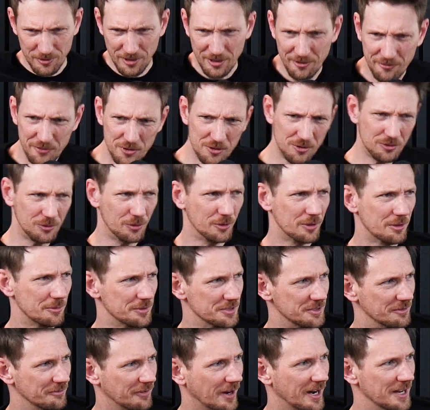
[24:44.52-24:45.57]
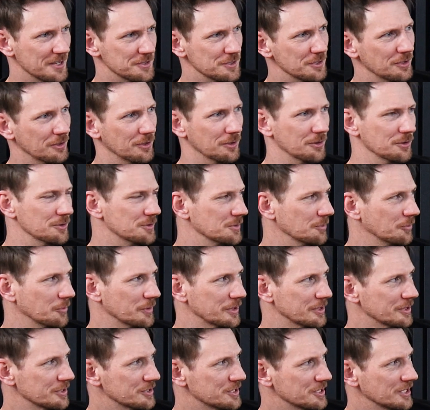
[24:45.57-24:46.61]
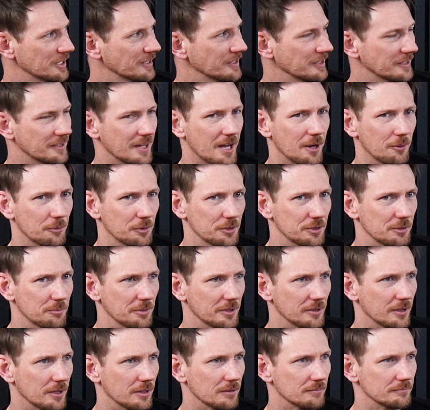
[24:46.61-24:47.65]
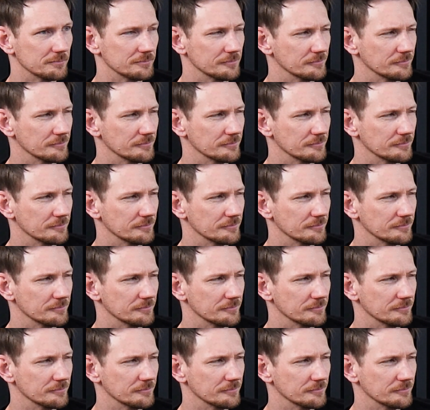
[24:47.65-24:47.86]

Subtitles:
if your lawyer was advising you to do some weird shit like that, wouldn't you be like,